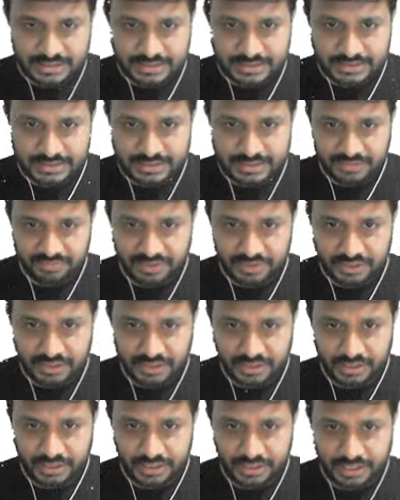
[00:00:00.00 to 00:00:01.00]
at
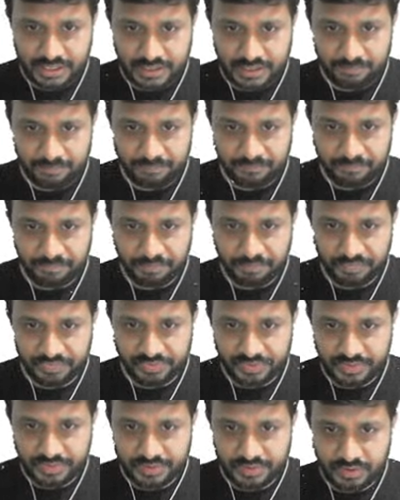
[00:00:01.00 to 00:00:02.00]
7:30 AM
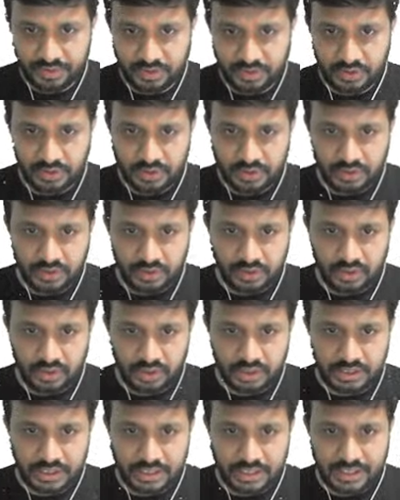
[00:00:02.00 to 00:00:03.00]

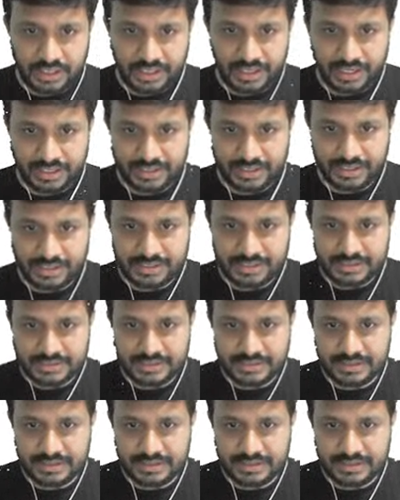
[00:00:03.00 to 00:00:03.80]
on the Creatrix,